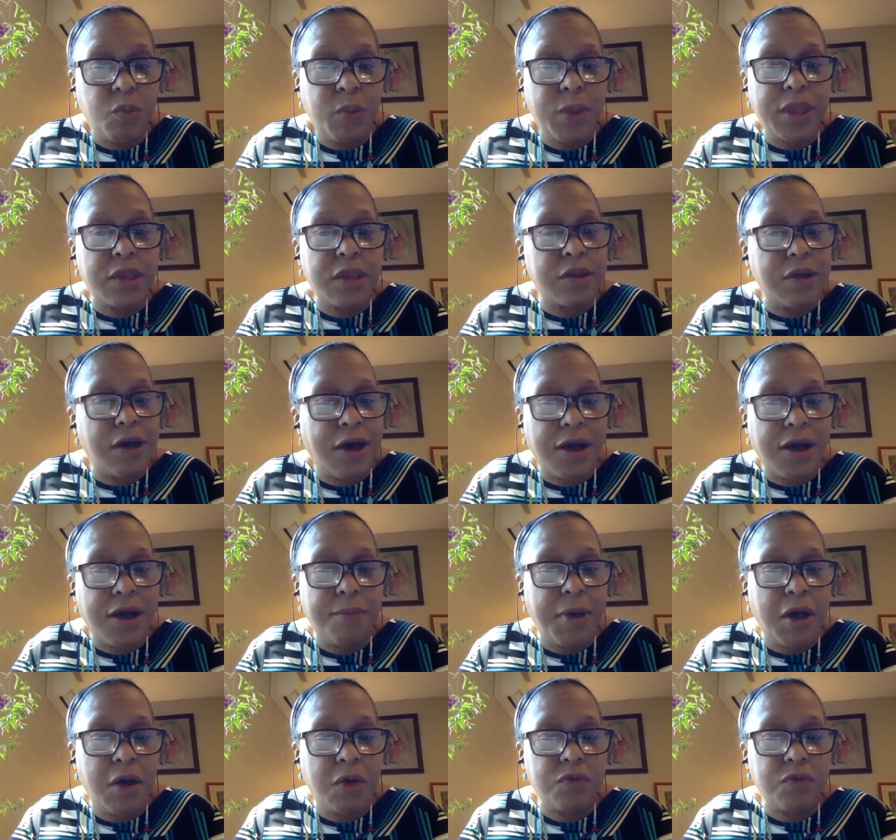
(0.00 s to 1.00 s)
we could talk
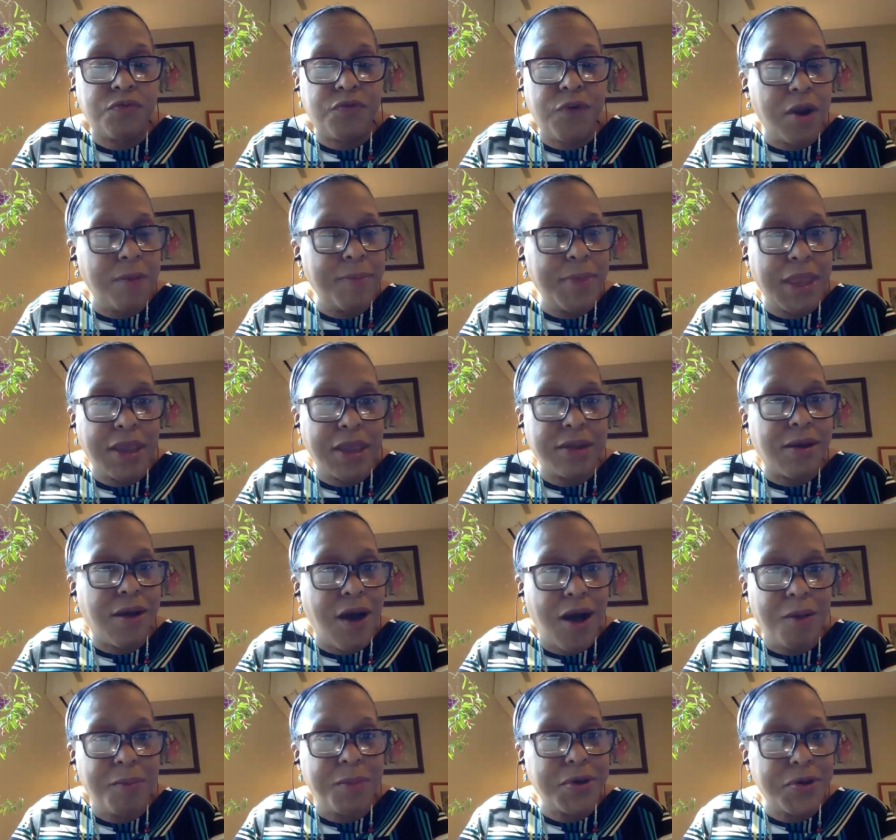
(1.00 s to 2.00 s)
about farming and
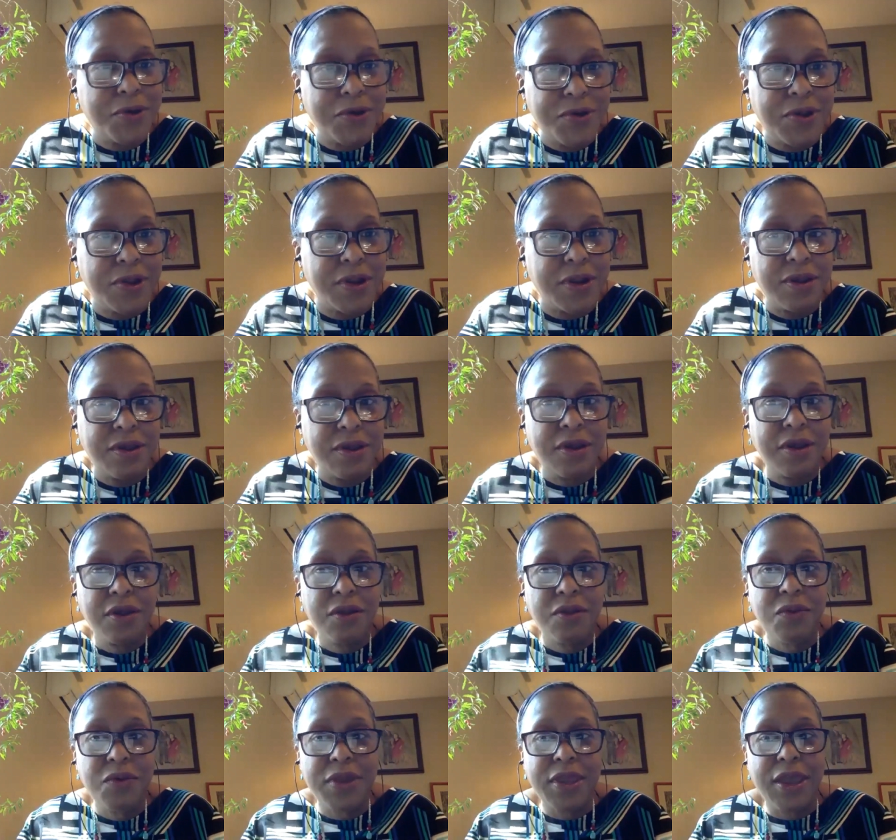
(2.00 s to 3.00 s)
common good,
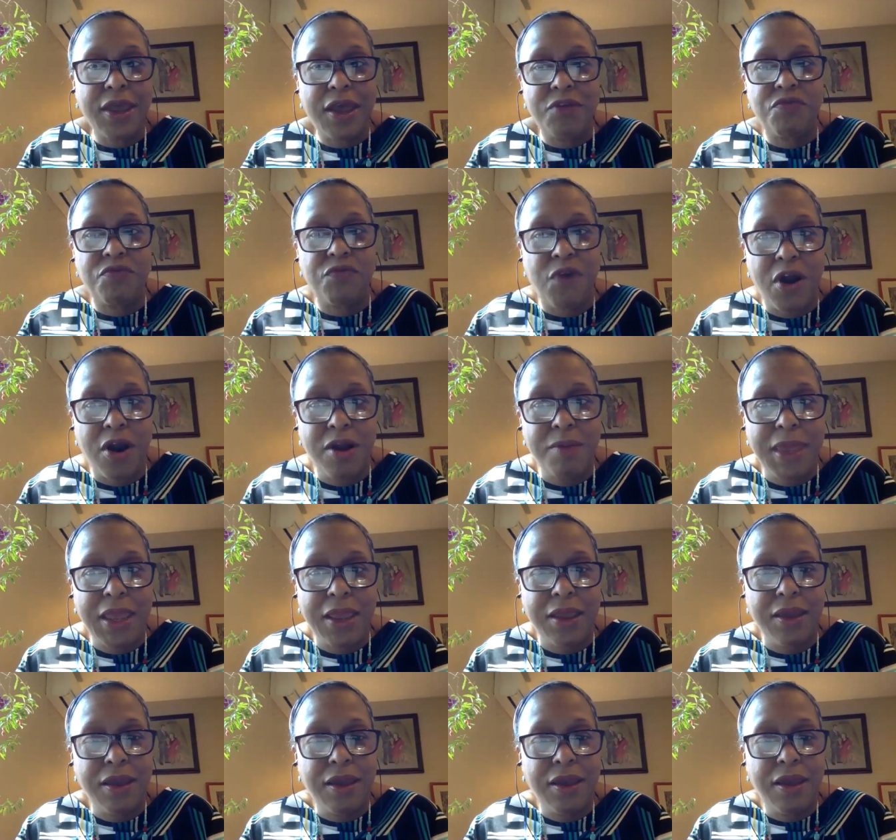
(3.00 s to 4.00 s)
looking at
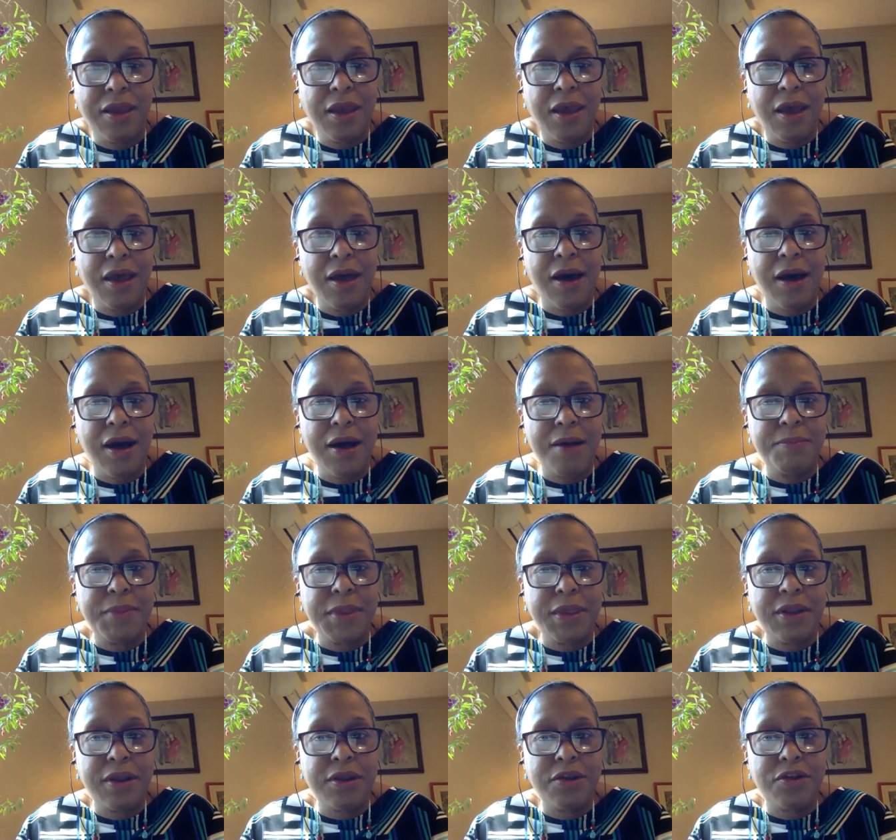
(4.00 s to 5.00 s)
farming um,
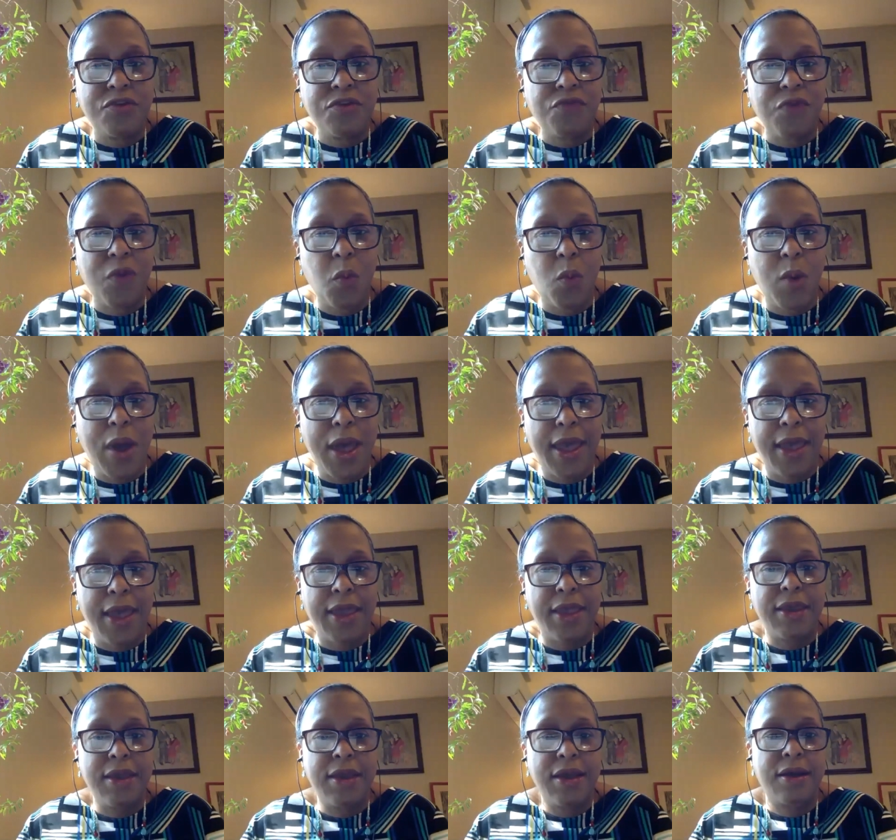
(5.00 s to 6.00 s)
in a different way
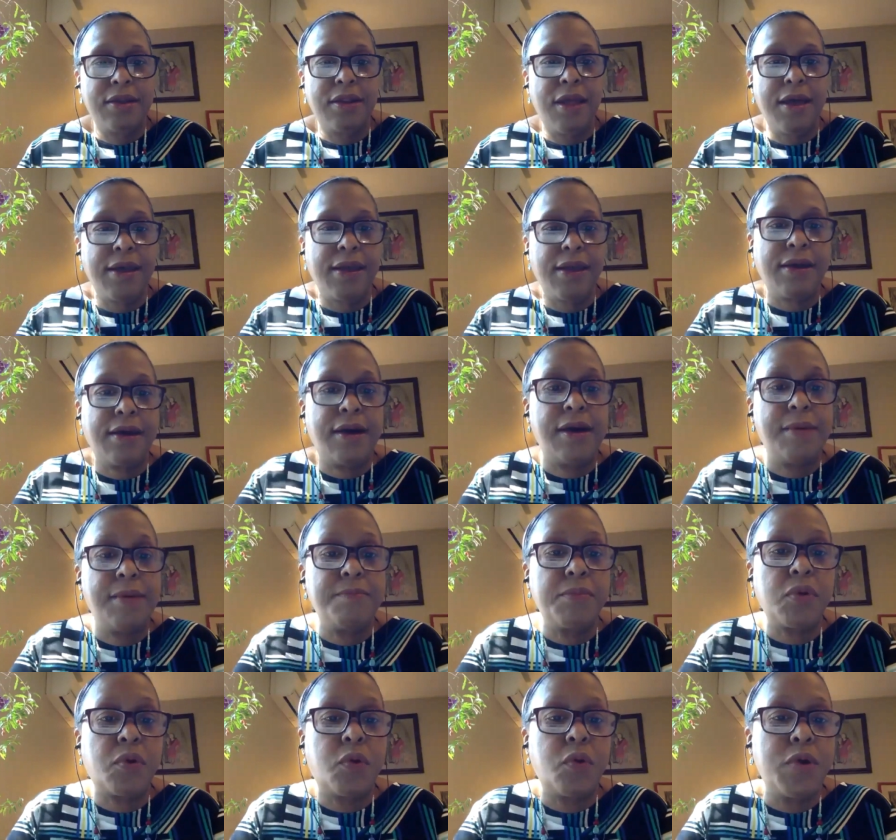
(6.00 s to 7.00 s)
like um,
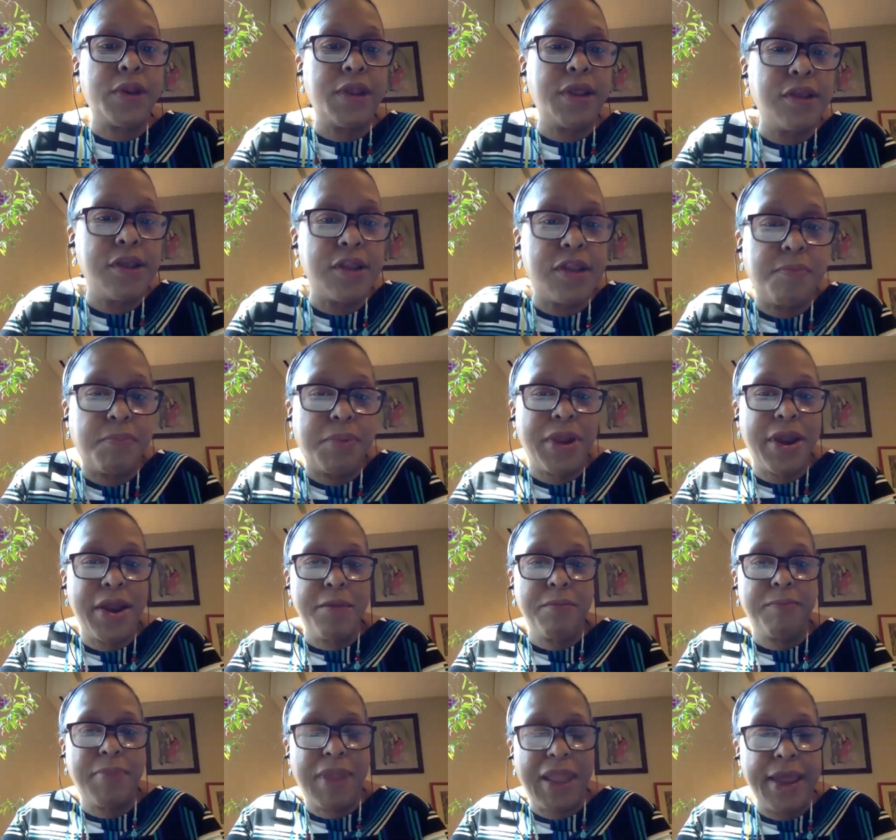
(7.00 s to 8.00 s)
Cornelius
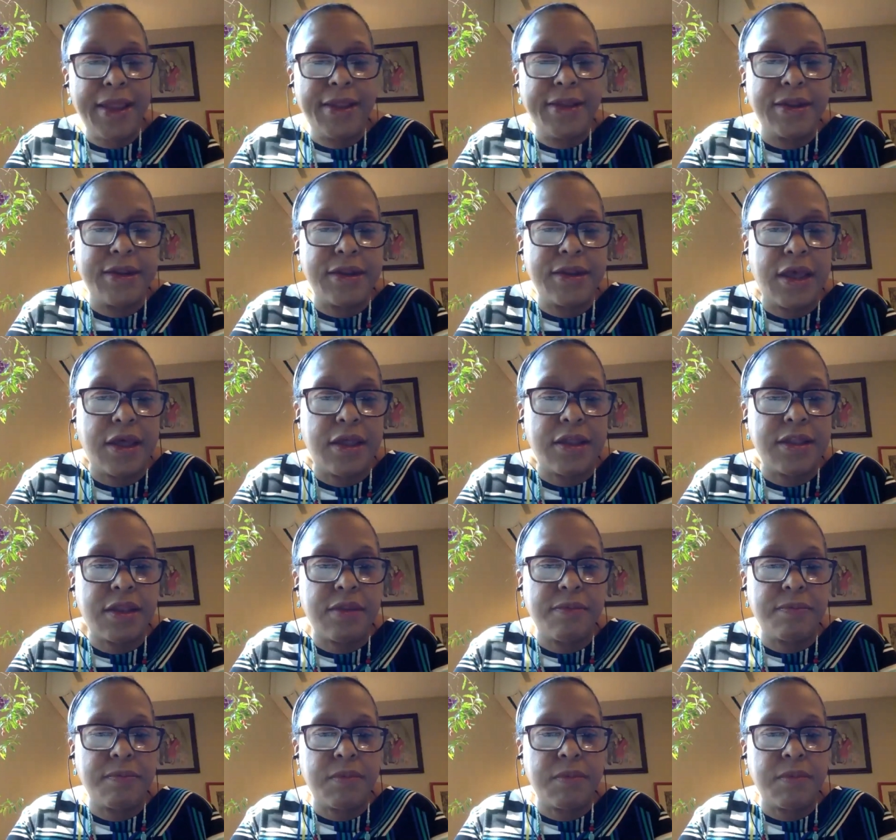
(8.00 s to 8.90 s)
Blanding has.